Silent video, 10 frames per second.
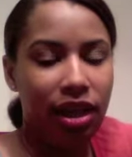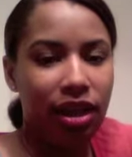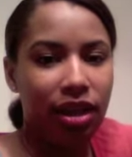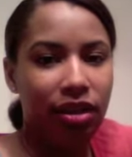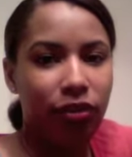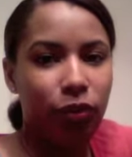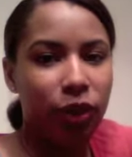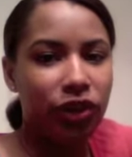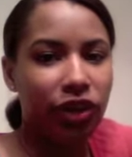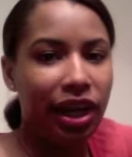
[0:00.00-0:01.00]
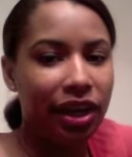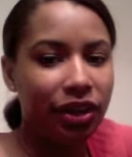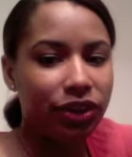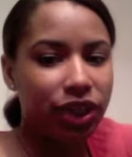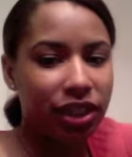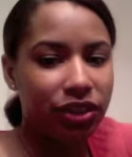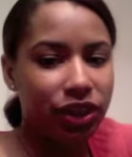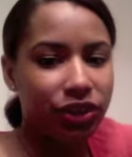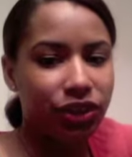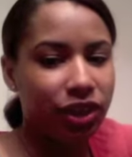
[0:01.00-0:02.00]
if when your hair
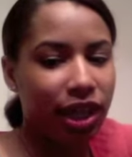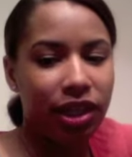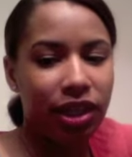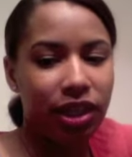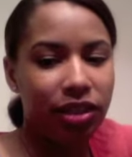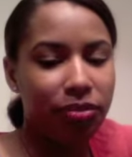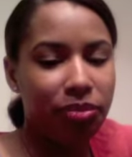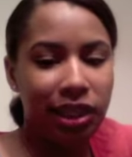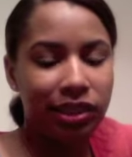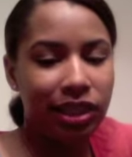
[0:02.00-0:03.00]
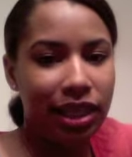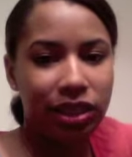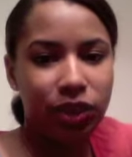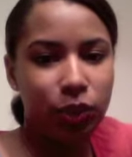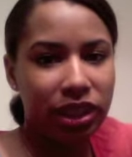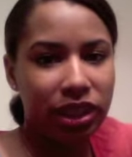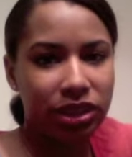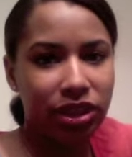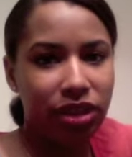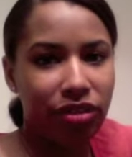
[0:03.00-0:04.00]
changes you're not going to make tiny tweaks
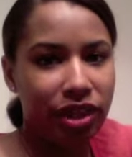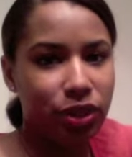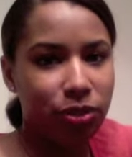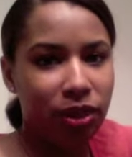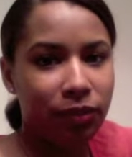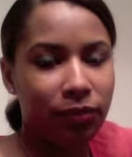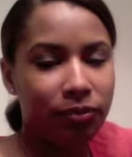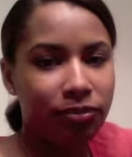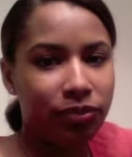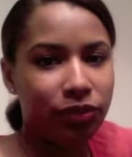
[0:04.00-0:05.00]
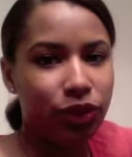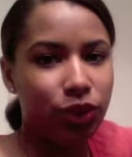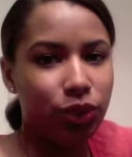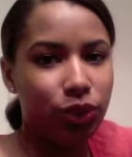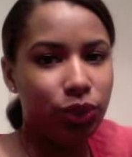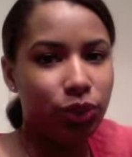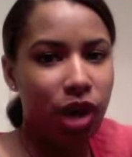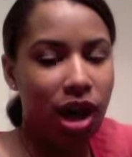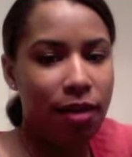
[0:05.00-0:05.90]
to your regimen to,